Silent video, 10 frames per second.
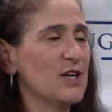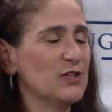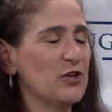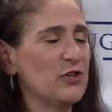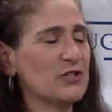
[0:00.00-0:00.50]

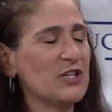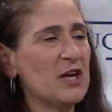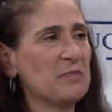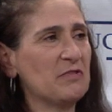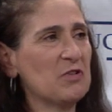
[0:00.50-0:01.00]
So there's a
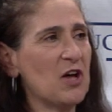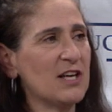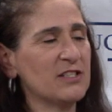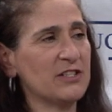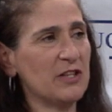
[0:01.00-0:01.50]
number of
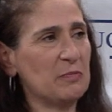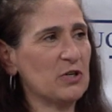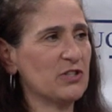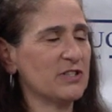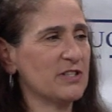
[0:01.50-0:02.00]
clauses in the
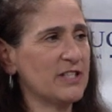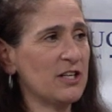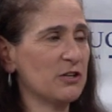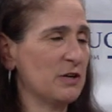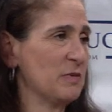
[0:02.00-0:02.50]
purchase and
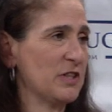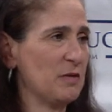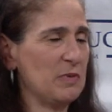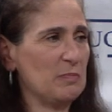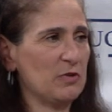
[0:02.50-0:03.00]
sale agreement
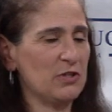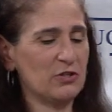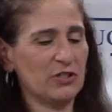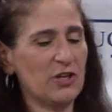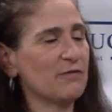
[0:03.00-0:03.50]
that people
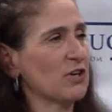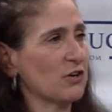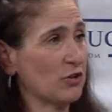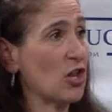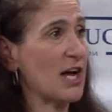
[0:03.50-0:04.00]
usually
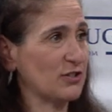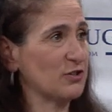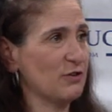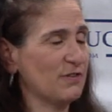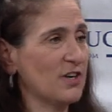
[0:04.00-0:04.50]
gloss
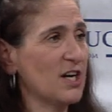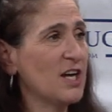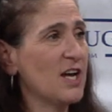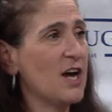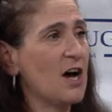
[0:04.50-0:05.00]
over.
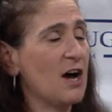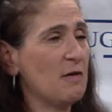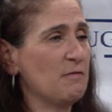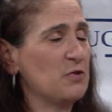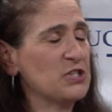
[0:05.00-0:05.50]

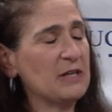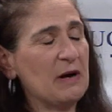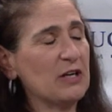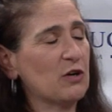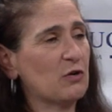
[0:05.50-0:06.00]
Fortunately,
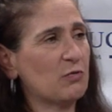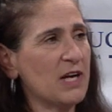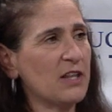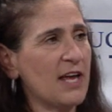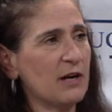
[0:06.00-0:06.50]
I had
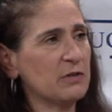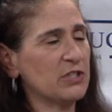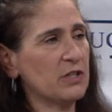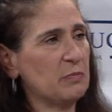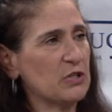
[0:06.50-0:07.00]
great language
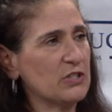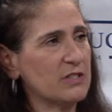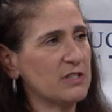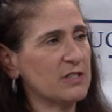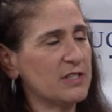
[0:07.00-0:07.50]
in the
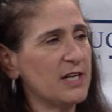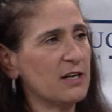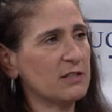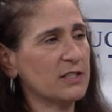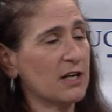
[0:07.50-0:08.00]
purchase and
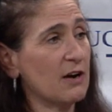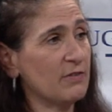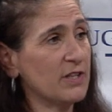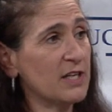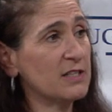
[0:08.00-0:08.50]
sale to
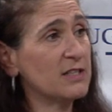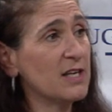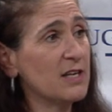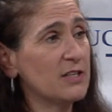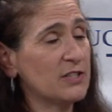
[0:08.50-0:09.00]
cover this,
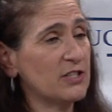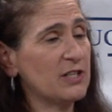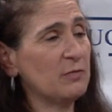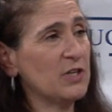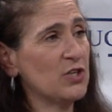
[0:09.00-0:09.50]
such
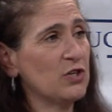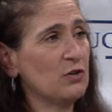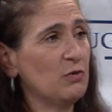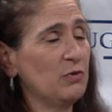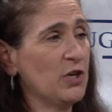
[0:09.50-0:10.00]
that we
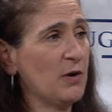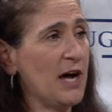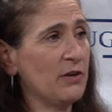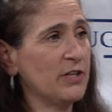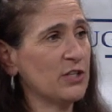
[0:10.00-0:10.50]
knew,
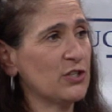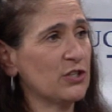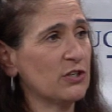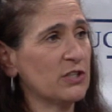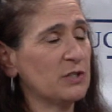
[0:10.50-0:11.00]
how the
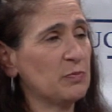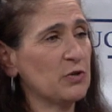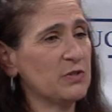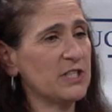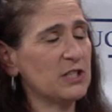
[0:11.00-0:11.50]
insurance
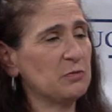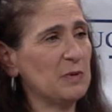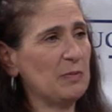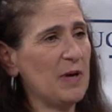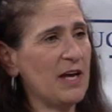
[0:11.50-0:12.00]
proceeds would
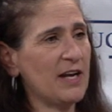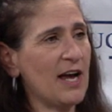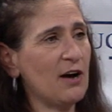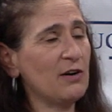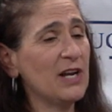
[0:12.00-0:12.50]
be paid
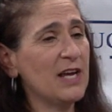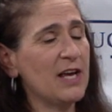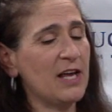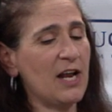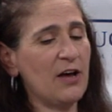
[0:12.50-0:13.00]
out
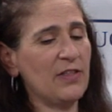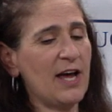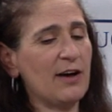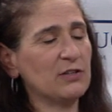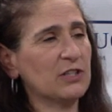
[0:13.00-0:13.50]
and how the
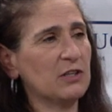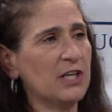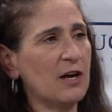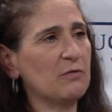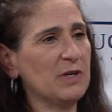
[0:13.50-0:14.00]
house could
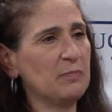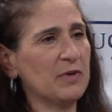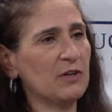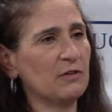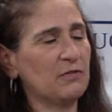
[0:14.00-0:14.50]
get
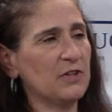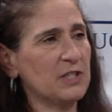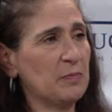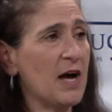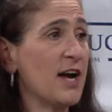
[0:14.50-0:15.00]
rebuilt for
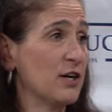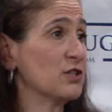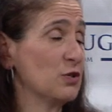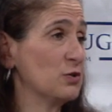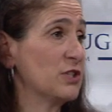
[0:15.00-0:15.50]
these
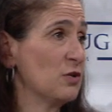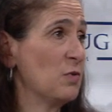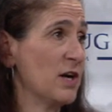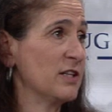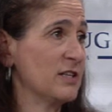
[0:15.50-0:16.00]
buyers who still
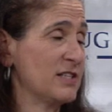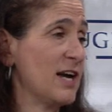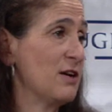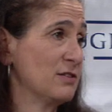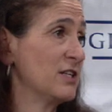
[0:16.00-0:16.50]
wanted this
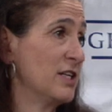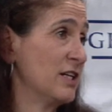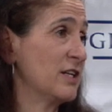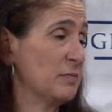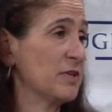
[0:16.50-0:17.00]
house and
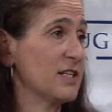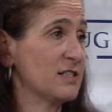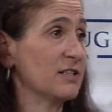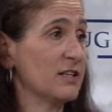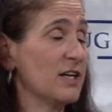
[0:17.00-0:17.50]
needed a
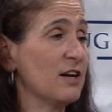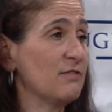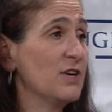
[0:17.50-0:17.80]
place to live.